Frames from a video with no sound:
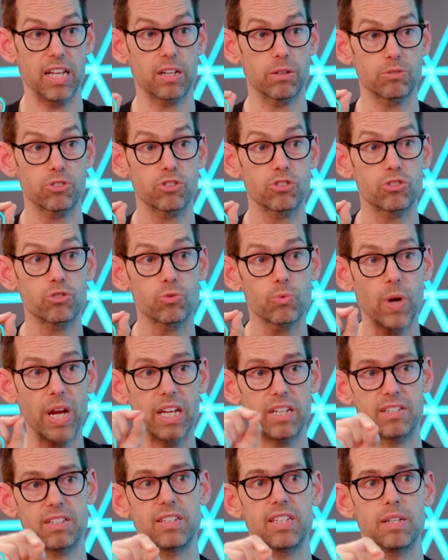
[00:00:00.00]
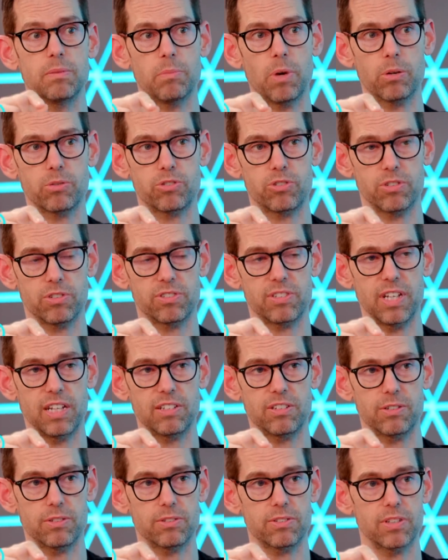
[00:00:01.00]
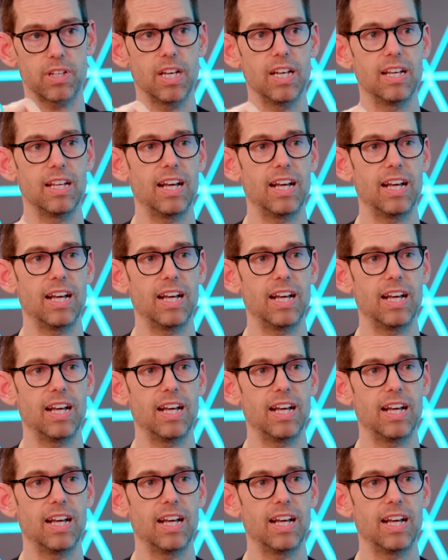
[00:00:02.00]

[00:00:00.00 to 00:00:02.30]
It goes straight to the emotional centers.